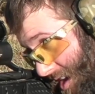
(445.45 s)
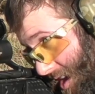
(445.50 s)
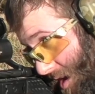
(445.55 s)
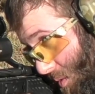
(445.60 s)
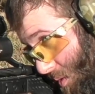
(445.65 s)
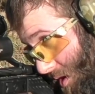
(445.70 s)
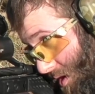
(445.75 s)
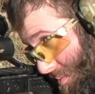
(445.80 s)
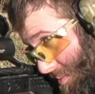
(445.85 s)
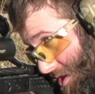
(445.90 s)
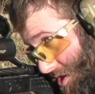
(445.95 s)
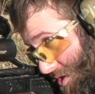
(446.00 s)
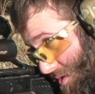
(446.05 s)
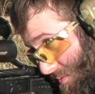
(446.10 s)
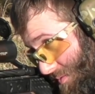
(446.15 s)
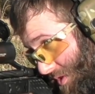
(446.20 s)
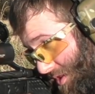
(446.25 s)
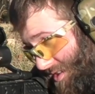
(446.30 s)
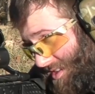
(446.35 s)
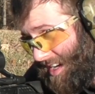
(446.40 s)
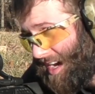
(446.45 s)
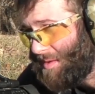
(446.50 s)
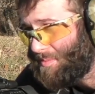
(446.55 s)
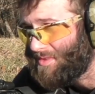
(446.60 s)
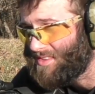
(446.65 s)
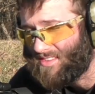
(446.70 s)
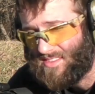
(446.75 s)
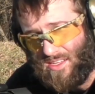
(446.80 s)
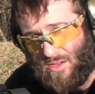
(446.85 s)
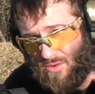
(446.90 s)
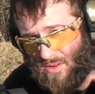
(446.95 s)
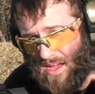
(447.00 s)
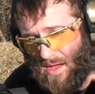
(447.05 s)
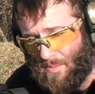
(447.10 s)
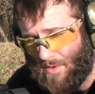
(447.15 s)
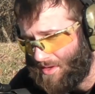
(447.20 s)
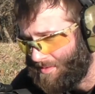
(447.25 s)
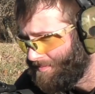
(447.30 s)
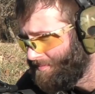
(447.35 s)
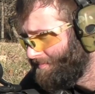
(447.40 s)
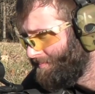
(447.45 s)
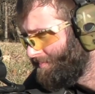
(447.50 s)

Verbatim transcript: and we're gonna be shooting for the top of the center diamond.